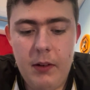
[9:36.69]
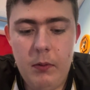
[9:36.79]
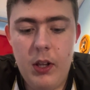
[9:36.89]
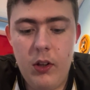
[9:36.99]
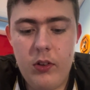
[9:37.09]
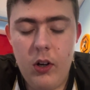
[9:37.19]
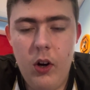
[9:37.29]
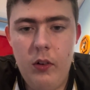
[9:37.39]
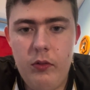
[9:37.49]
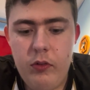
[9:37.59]
We looked
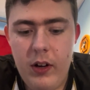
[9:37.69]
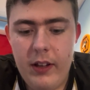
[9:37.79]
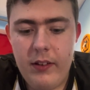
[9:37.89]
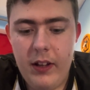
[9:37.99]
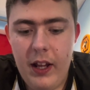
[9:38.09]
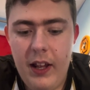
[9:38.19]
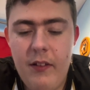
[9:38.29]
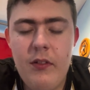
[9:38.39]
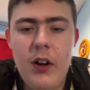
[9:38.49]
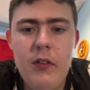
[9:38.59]
up for it today.
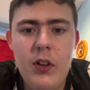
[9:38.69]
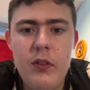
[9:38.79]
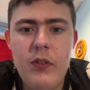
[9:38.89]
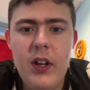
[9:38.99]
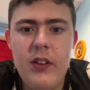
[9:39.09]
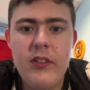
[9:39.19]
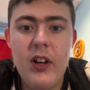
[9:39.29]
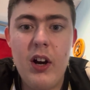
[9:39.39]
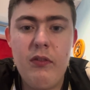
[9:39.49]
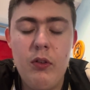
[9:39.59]
I thought the first
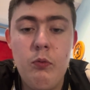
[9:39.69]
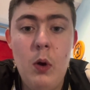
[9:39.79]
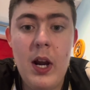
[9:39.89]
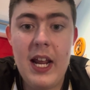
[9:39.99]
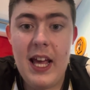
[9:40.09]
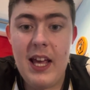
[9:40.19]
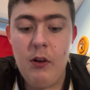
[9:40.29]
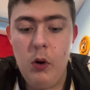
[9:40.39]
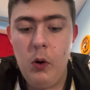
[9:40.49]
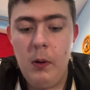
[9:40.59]
half was really
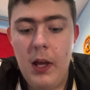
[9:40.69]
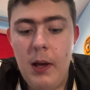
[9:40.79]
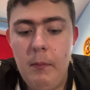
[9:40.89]
equal,